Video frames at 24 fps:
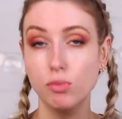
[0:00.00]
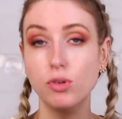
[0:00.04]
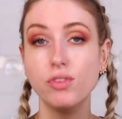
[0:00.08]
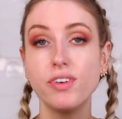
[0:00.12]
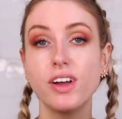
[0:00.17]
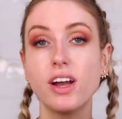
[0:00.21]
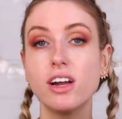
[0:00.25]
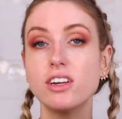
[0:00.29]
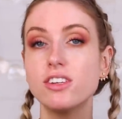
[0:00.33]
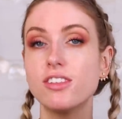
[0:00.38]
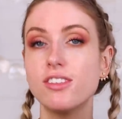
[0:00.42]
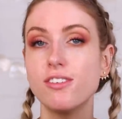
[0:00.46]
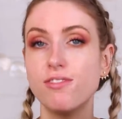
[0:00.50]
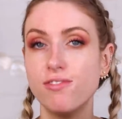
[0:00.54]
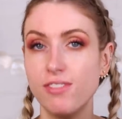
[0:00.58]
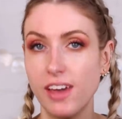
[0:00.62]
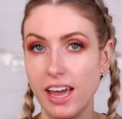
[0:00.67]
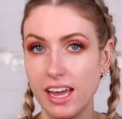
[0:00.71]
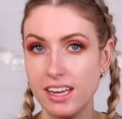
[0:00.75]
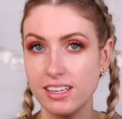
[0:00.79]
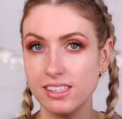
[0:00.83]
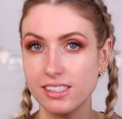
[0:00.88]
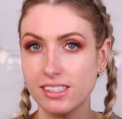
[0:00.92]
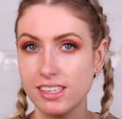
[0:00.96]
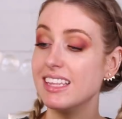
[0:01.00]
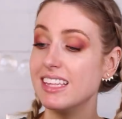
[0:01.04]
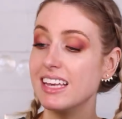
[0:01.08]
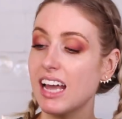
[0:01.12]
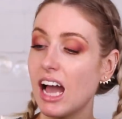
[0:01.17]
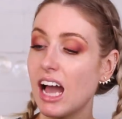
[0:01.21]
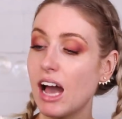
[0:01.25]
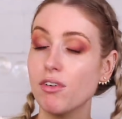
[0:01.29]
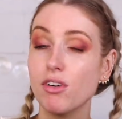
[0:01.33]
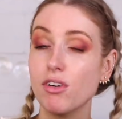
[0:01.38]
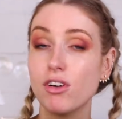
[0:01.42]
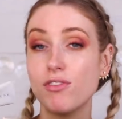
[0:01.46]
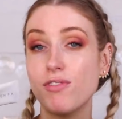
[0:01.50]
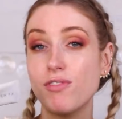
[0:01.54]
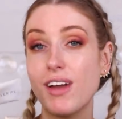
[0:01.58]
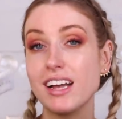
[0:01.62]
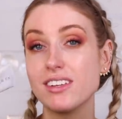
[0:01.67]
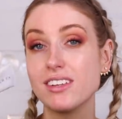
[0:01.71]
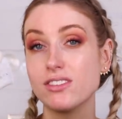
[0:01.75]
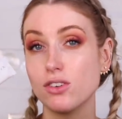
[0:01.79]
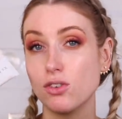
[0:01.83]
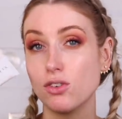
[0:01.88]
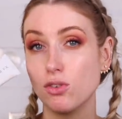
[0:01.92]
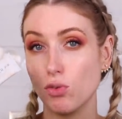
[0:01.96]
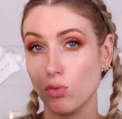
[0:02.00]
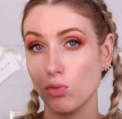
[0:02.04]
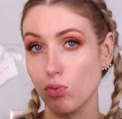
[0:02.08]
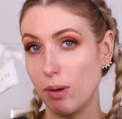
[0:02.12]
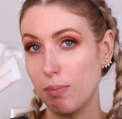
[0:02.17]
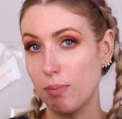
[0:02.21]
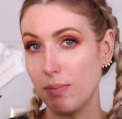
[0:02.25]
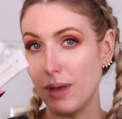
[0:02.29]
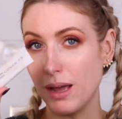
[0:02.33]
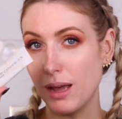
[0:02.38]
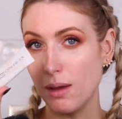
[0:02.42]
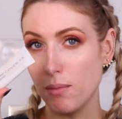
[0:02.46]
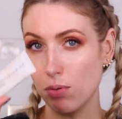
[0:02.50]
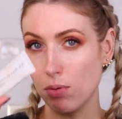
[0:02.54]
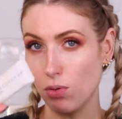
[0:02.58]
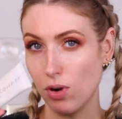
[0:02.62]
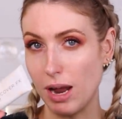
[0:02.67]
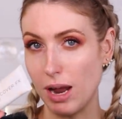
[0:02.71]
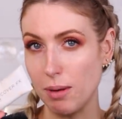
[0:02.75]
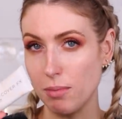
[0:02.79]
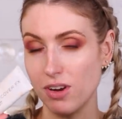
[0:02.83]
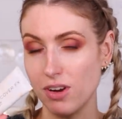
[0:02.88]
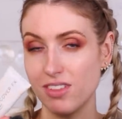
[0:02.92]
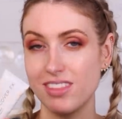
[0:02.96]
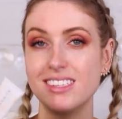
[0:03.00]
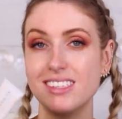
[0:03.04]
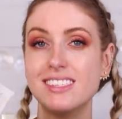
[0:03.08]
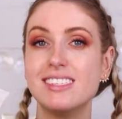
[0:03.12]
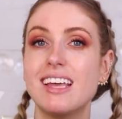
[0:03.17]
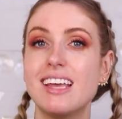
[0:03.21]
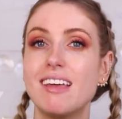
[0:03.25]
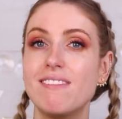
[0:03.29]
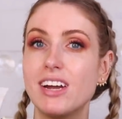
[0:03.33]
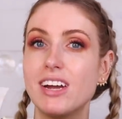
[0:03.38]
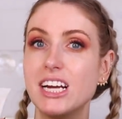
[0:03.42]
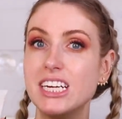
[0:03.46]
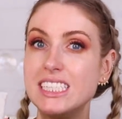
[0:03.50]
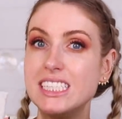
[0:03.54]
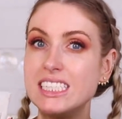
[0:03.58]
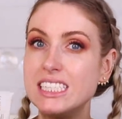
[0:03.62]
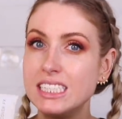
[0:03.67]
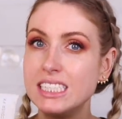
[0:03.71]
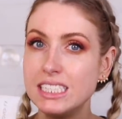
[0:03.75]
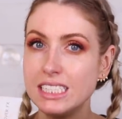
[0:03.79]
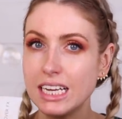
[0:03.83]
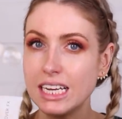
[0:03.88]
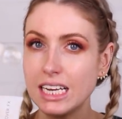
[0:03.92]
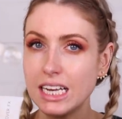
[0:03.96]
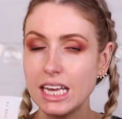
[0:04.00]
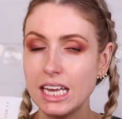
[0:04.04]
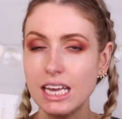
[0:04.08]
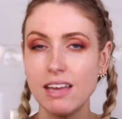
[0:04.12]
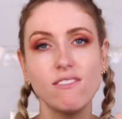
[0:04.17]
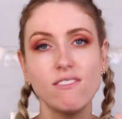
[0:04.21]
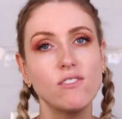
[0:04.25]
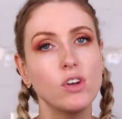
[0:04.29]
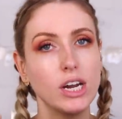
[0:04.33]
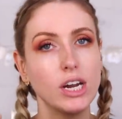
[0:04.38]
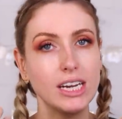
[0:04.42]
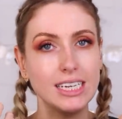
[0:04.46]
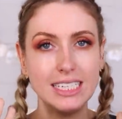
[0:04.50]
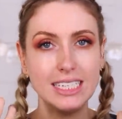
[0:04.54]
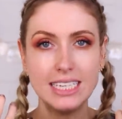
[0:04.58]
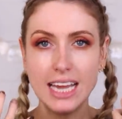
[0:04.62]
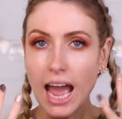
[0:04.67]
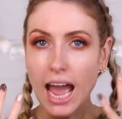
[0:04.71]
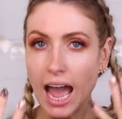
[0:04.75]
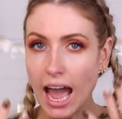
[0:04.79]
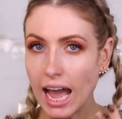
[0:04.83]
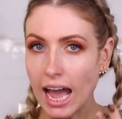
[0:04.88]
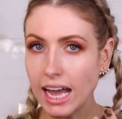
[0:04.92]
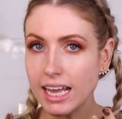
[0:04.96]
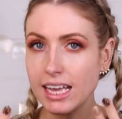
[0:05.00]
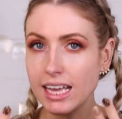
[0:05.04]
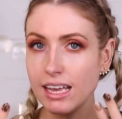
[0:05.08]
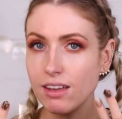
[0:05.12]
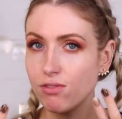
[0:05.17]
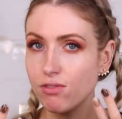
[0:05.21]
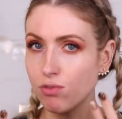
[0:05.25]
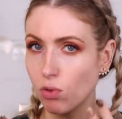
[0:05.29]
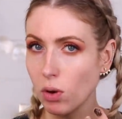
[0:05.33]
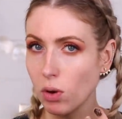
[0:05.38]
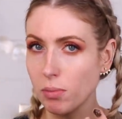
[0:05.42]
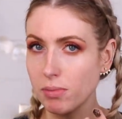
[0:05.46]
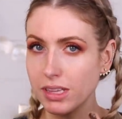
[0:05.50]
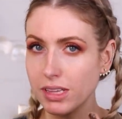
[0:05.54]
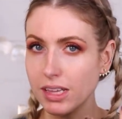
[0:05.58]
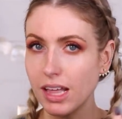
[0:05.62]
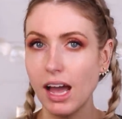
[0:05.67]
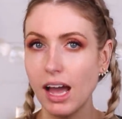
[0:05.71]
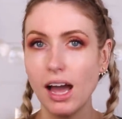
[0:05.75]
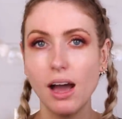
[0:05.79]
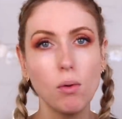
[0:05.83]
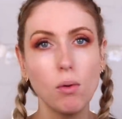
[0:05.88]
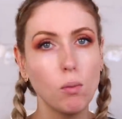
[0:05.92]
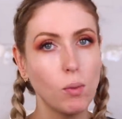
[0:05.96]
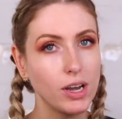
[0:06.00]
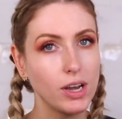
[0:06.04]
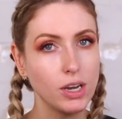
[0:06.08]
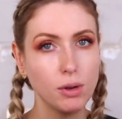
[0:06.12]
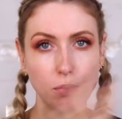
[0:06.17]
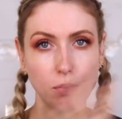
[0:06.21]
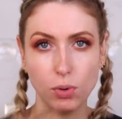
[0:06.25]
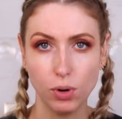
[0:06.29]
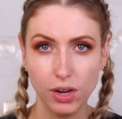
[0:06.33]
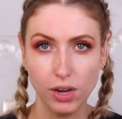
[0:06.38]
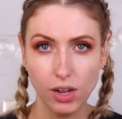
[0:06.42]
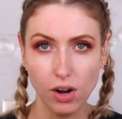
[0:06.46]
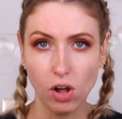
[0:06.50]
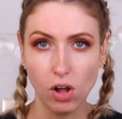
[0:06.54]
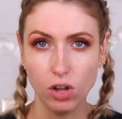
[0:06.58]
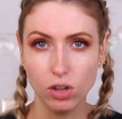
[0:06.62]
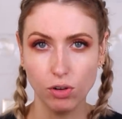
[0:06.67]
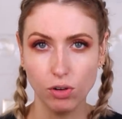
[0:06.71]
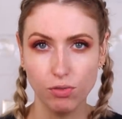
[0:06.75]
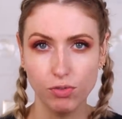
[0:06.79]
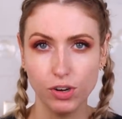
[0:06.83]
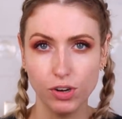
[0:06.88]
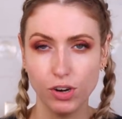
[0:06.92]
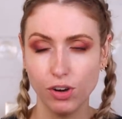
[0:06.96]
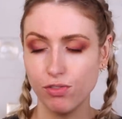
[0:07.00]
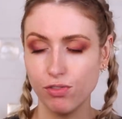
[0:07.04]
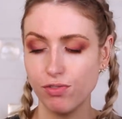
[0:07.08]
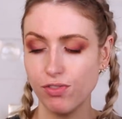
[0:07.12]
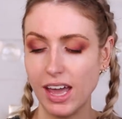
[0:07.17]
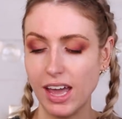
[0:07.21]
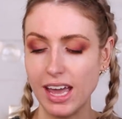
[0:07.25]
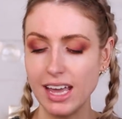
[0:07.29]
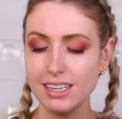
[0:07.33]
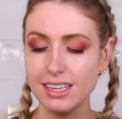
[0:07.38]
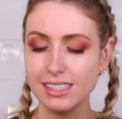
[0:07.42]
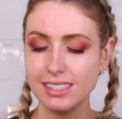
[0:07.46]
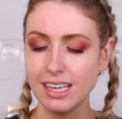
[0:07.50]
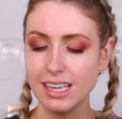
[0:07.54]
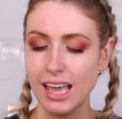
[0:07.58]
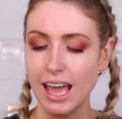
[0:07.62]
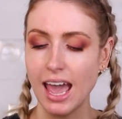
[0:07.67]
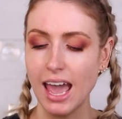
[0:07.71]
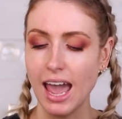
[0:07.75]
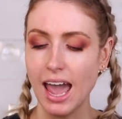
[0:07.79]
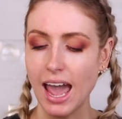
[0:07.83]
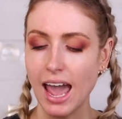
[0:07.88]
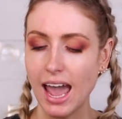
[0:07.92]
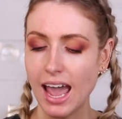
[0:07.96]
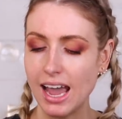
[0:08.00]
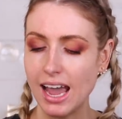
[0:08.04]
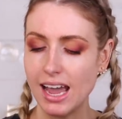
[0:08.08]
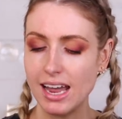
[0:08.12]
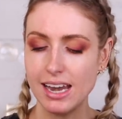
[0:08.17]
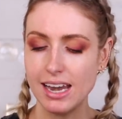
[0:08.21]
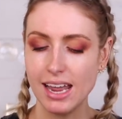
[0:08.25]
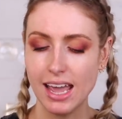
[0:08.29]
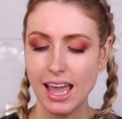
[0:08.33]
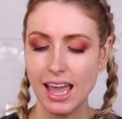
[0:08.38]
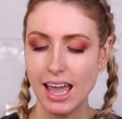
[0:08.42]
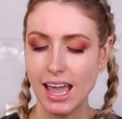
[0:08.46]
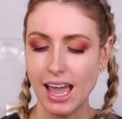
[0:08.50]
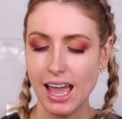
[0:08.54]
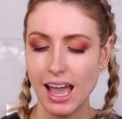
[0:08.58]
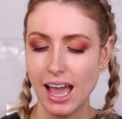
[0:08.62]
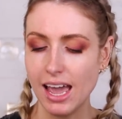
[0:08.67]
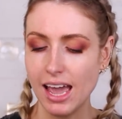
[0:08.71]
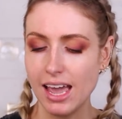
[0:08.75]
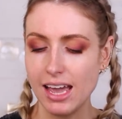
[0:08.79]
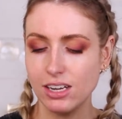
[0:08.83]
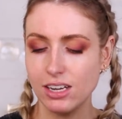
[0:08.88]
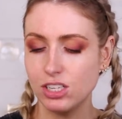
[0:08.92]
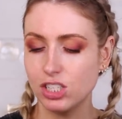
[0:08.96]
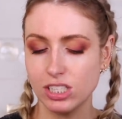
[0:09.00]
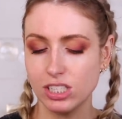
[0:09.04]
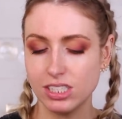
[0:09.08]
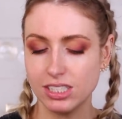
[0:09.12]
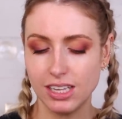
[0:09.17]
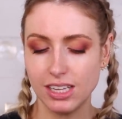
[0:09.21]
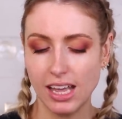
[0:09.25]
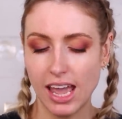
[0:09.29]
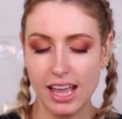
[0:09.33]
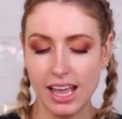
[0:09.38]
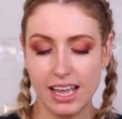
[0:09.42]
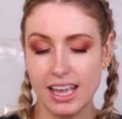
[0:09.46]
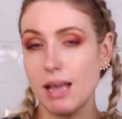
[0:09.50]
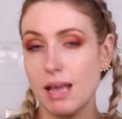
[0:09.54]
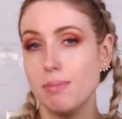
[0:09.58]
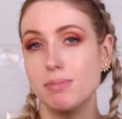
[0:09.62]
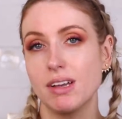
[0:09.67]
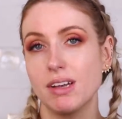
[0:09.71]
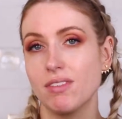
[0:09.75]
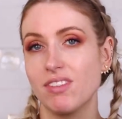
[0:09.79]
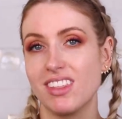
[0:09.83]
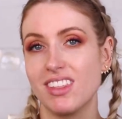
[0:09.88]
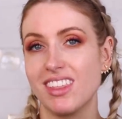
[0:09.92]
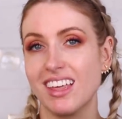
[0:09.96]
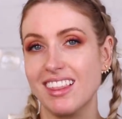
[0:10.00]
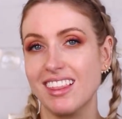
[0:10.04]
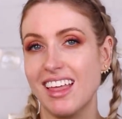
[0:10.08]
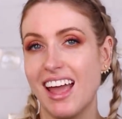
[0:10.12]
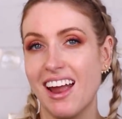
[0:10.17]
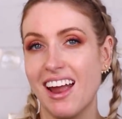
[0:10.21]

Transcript: moving on to the face, the CoverFX Gripping Primer. This is a very sticky, very tacky formula when you put it all over your face and it just, it keeps everything